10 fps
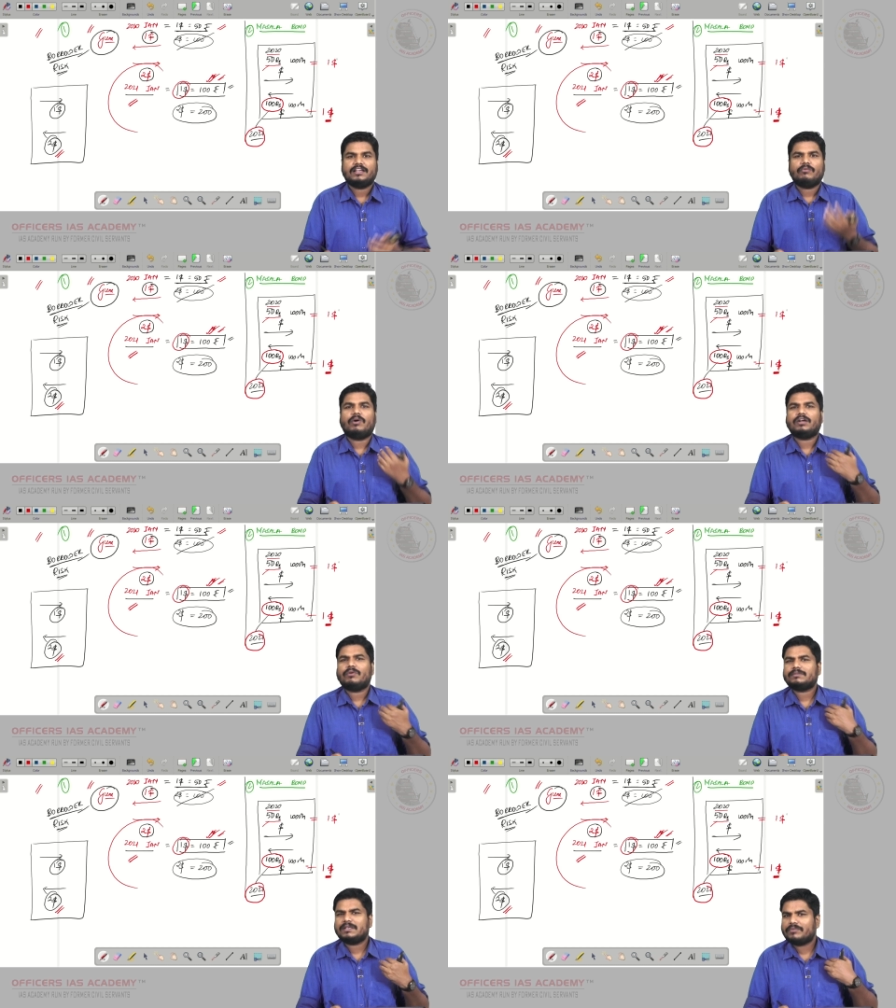What
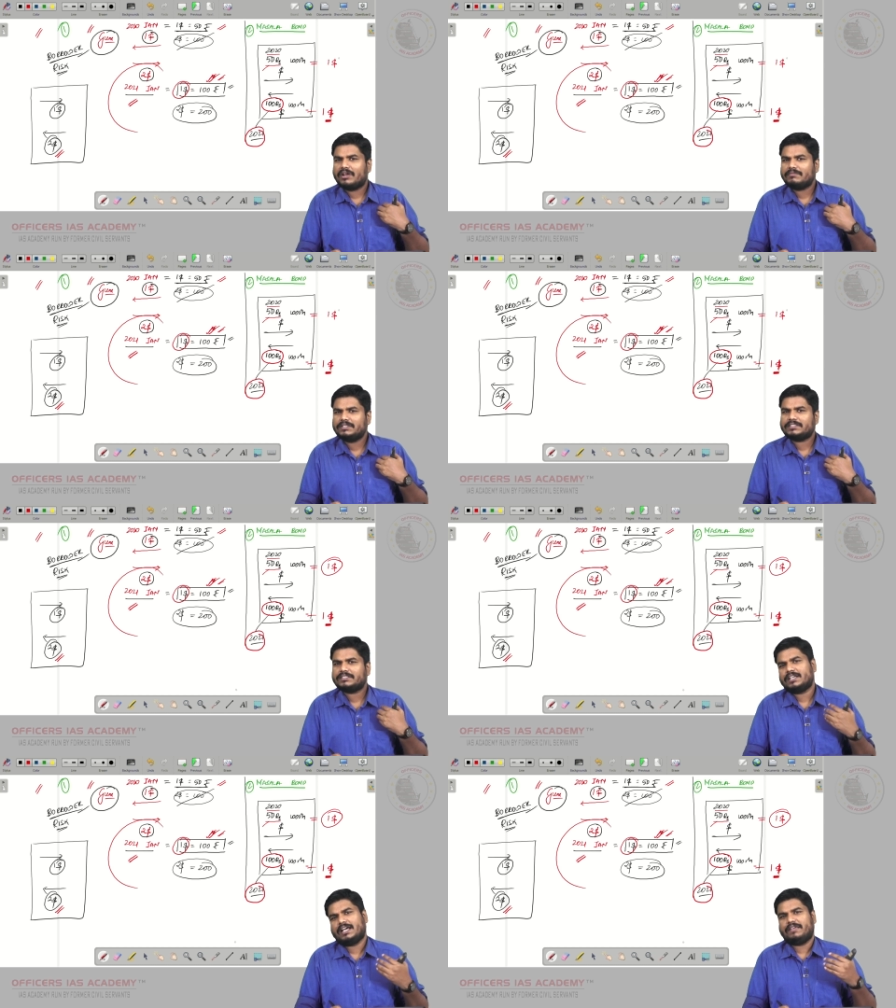was my
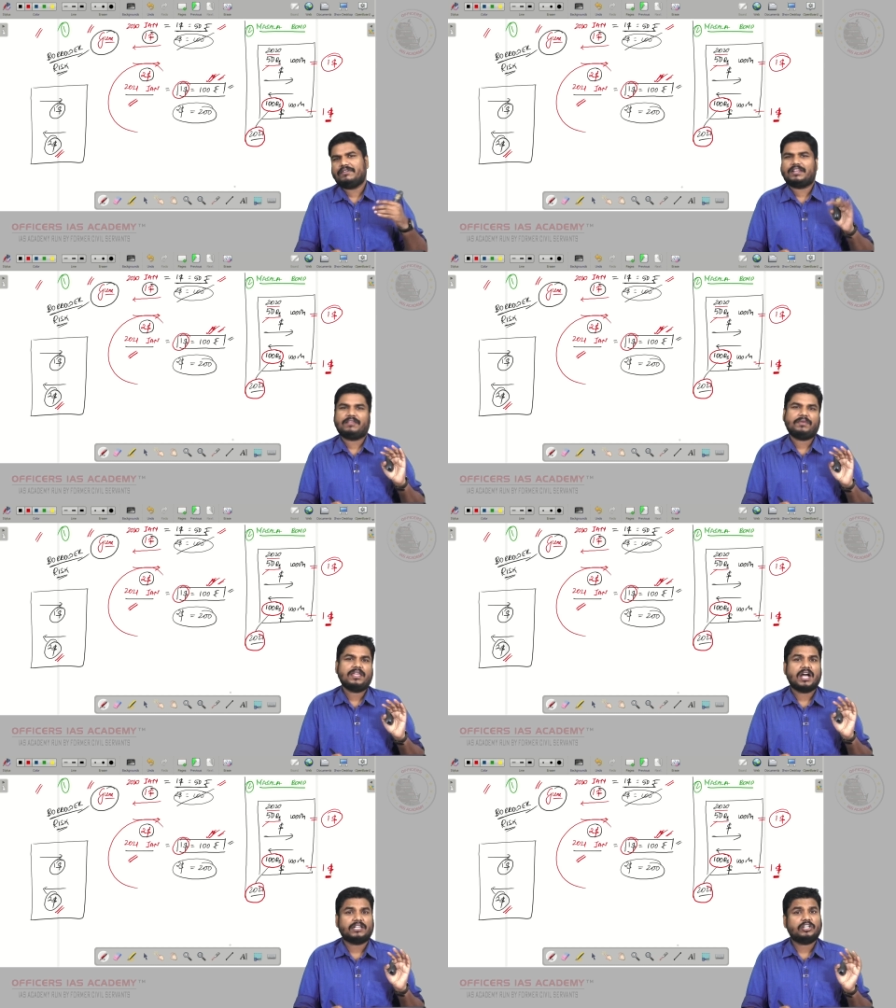promise? I will repay
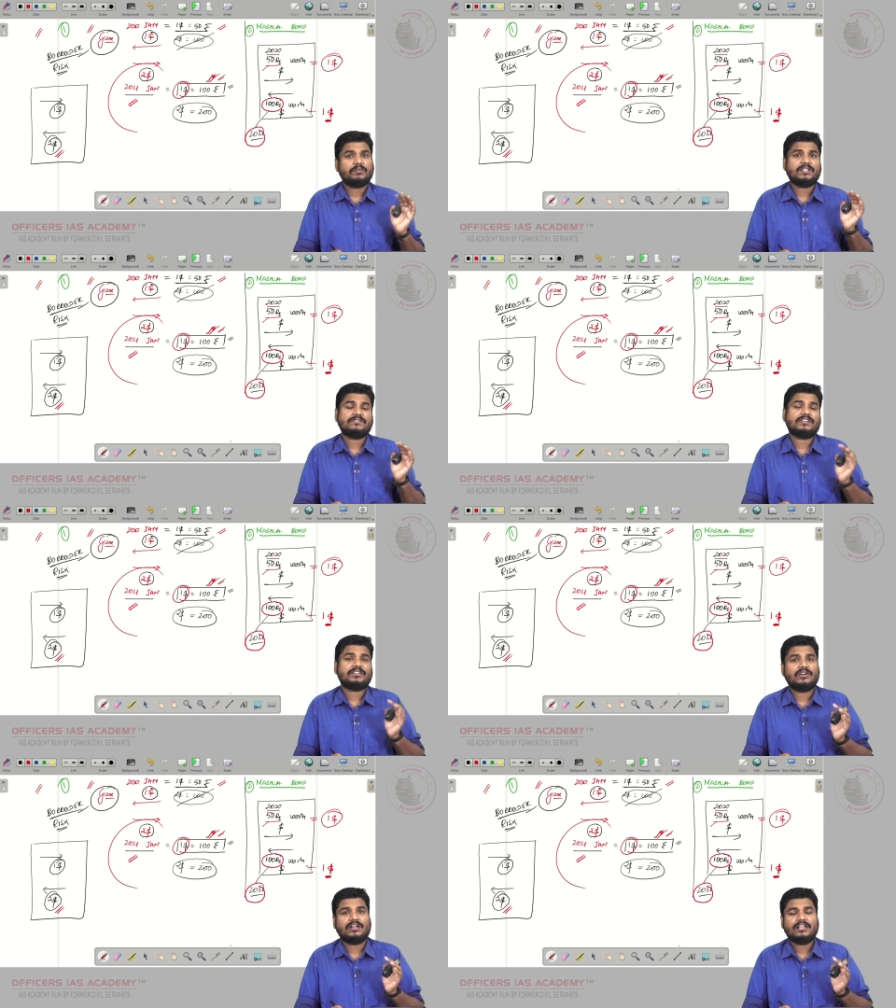100 rupees
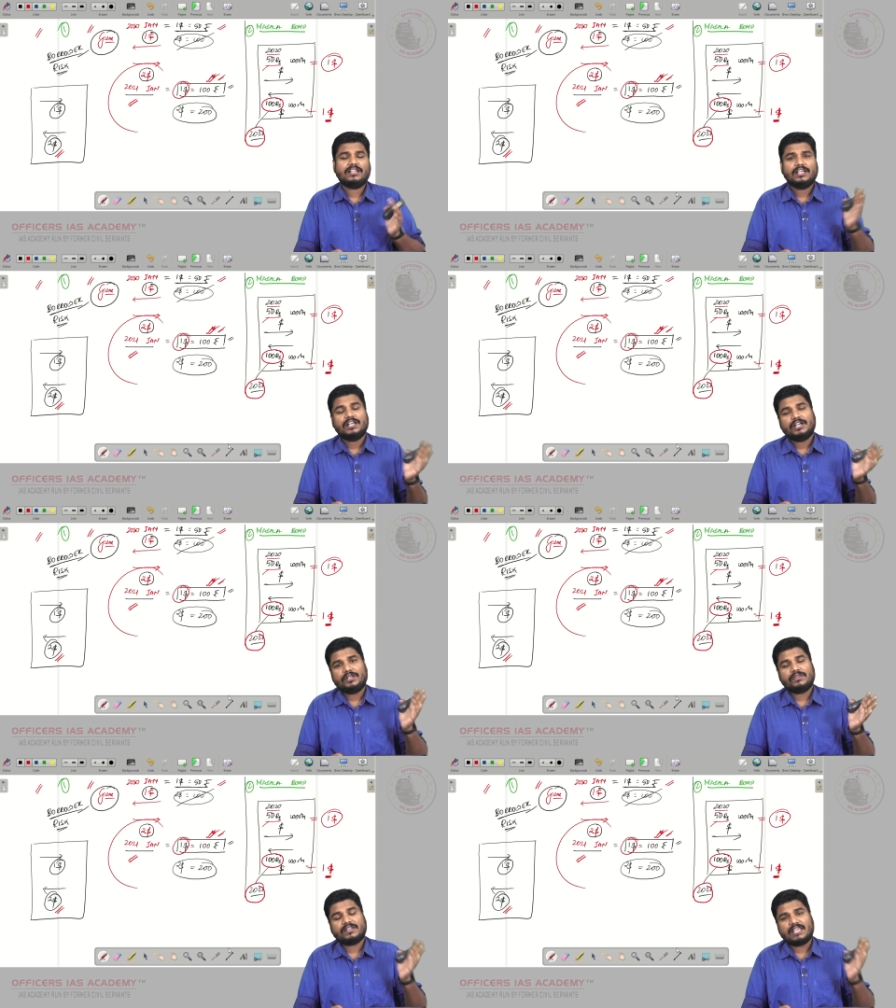worth dollar.
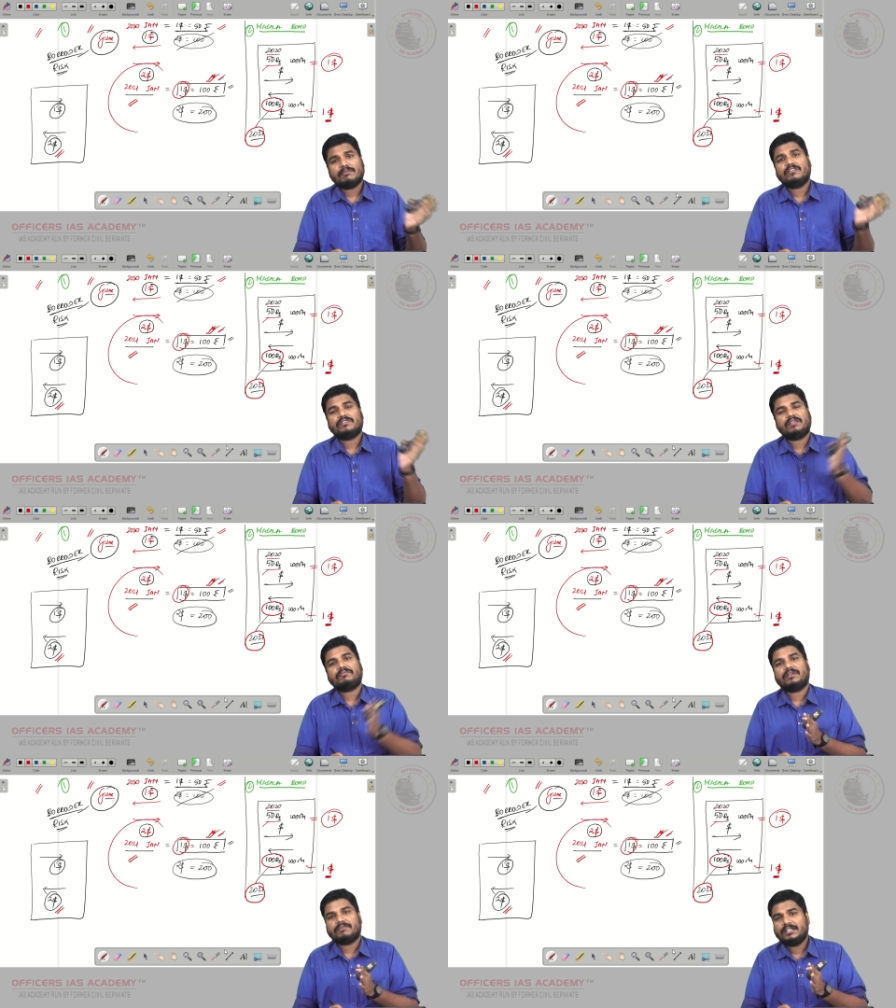During the time of
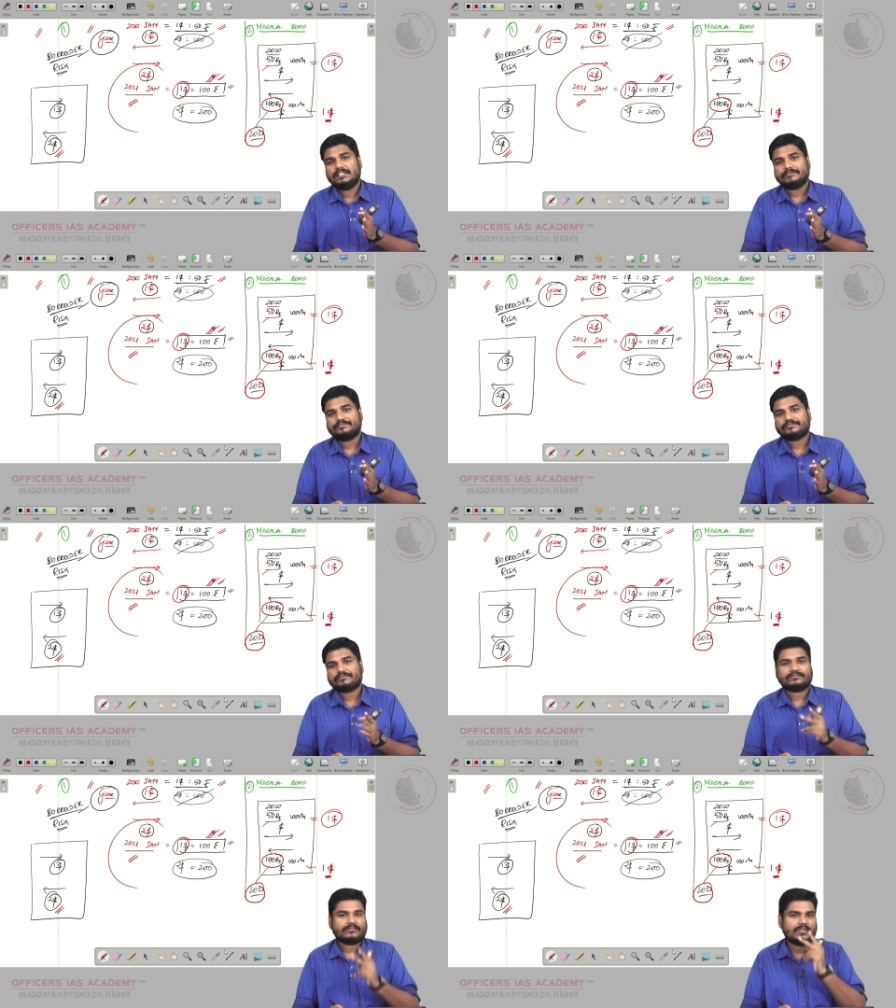repayment,
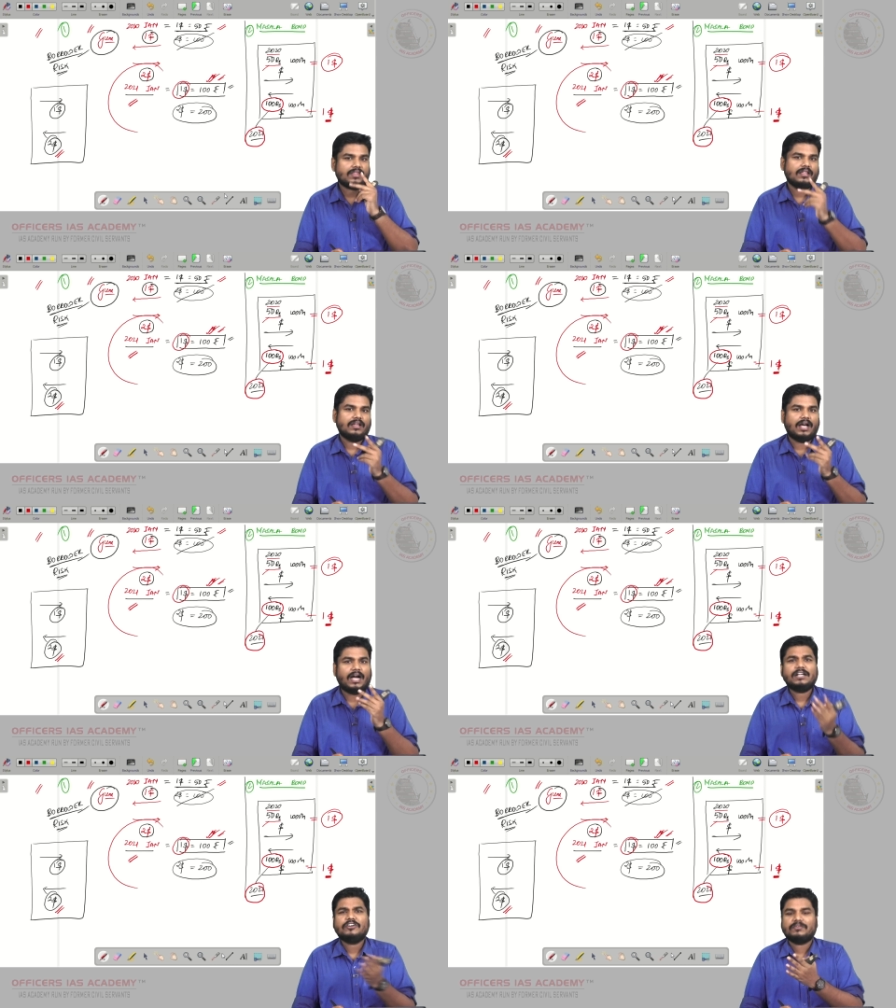
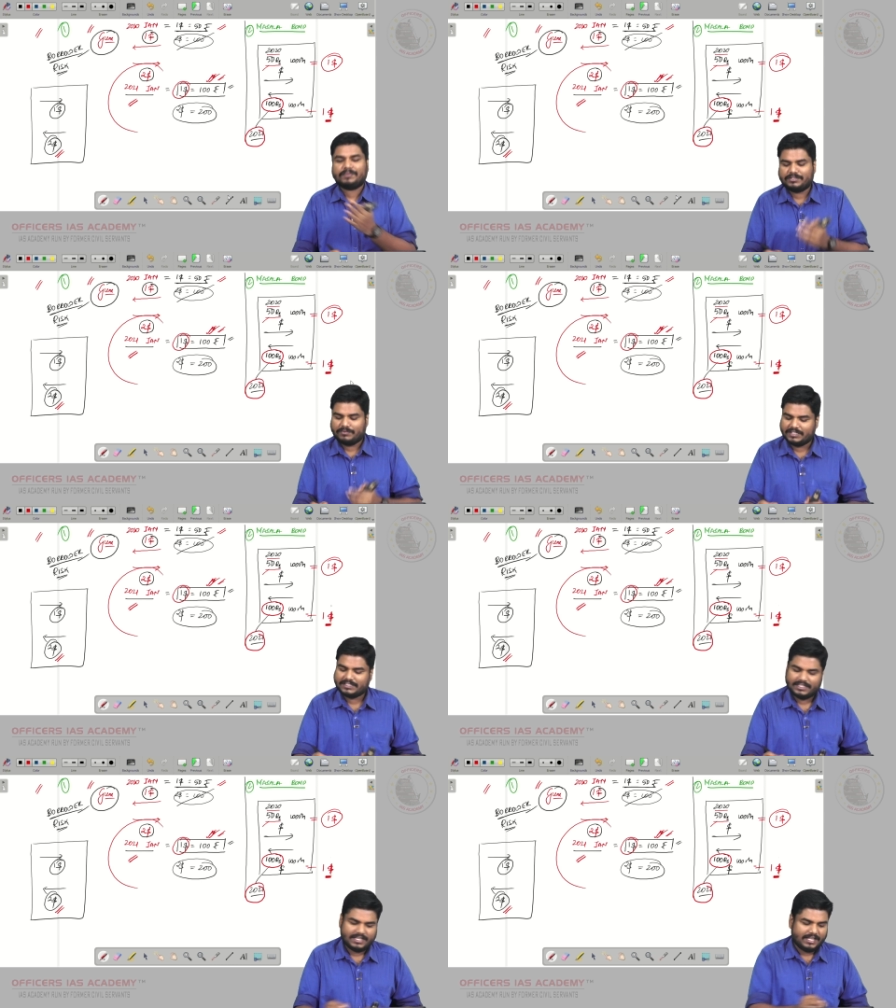100 rupees
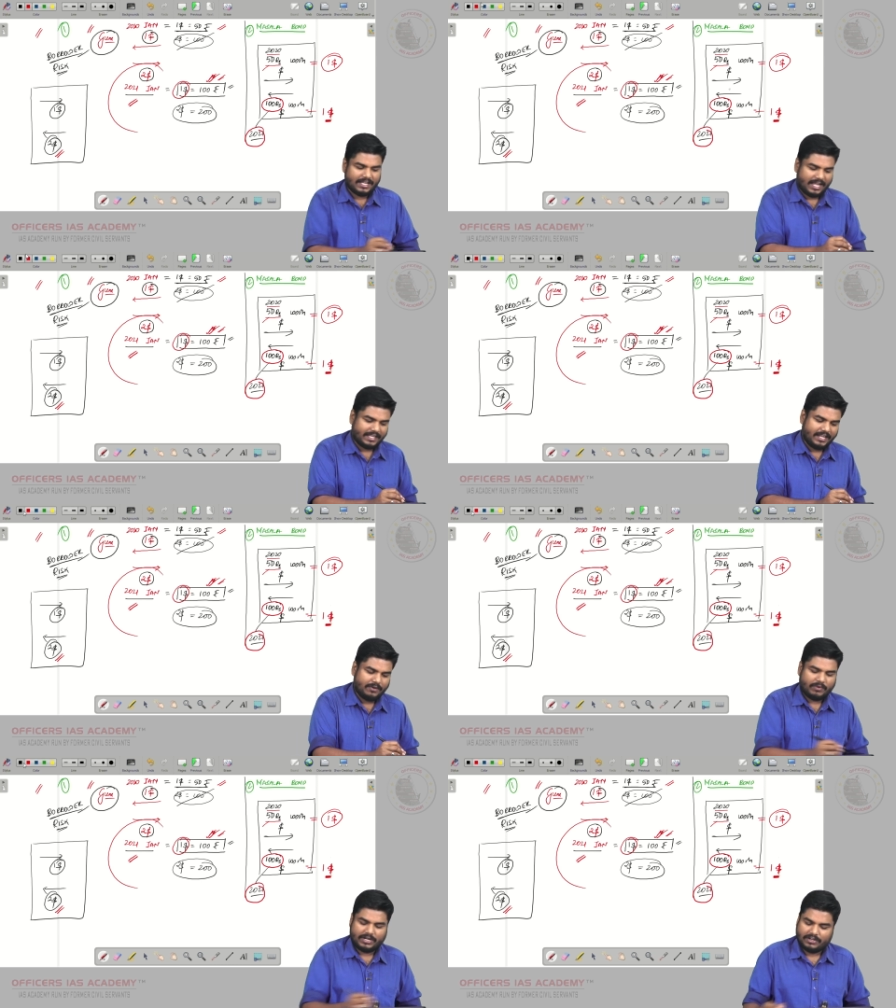was
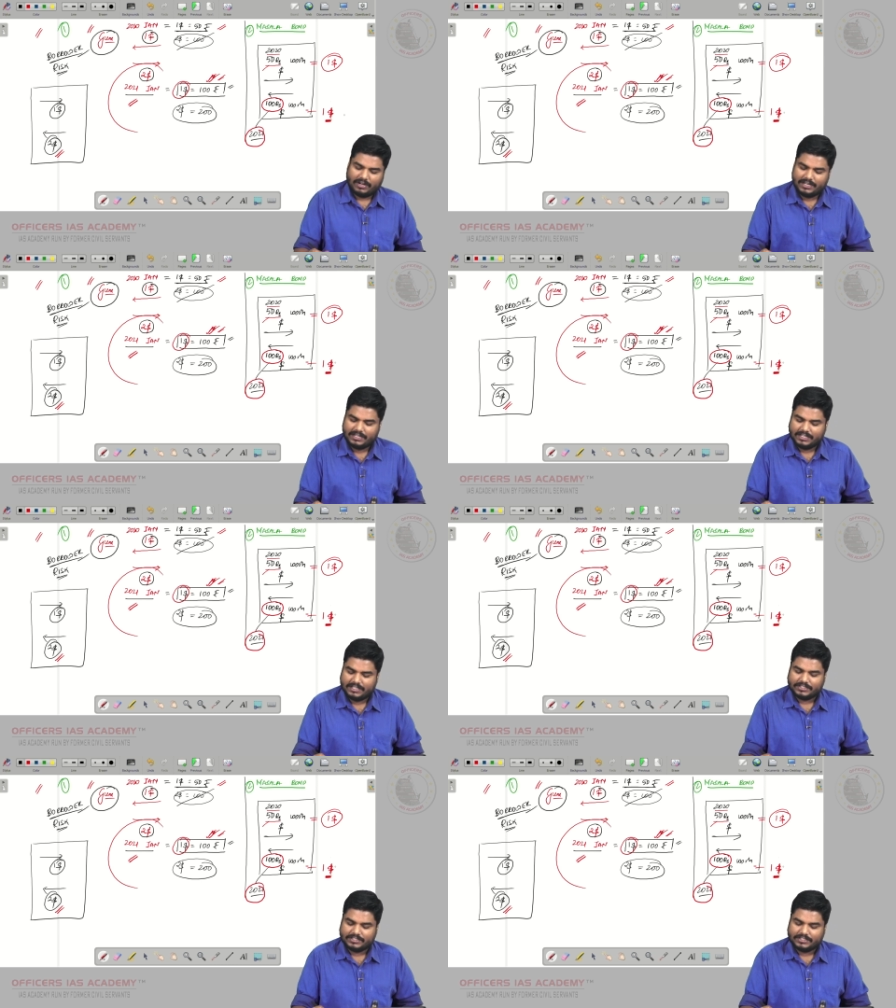again $1.